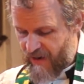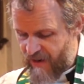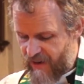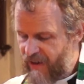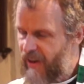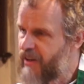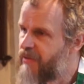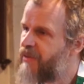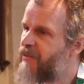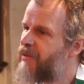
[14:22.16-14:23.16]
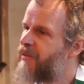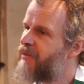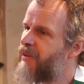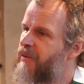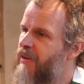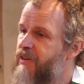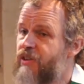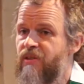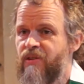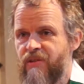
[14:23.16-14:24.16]
And then they
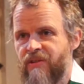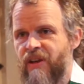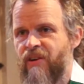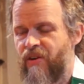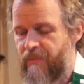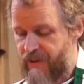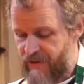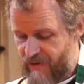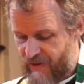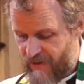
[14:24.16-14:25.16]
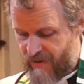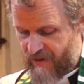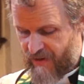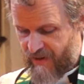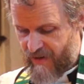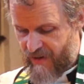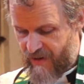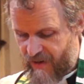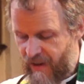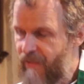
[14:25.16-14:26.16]
do their homage.
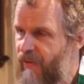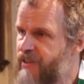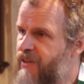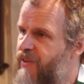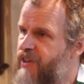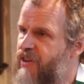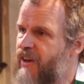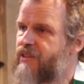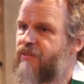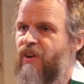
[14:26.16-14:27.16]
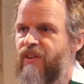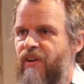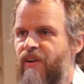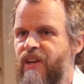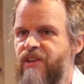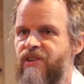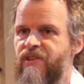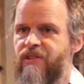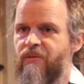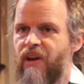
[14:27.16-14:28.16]
They effectively transfer their
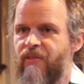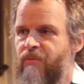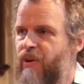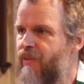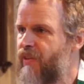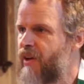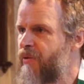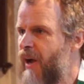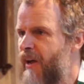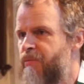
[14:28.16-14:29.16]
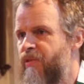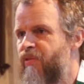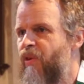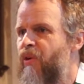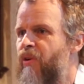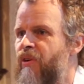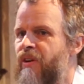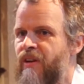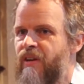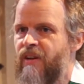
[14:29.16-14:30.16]
allegiance away from whatever they had before
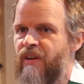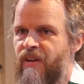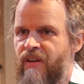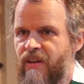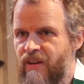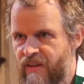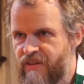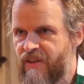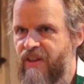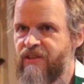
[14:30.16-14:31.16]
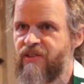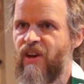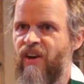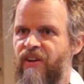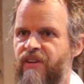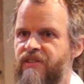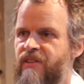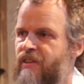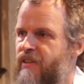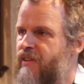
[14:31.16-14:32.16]
to this child,
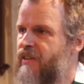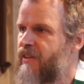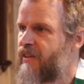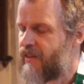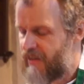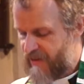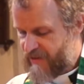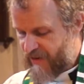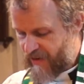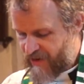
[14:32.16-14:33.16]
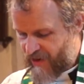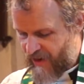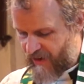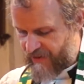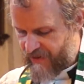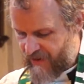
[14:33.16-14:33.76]
this little child.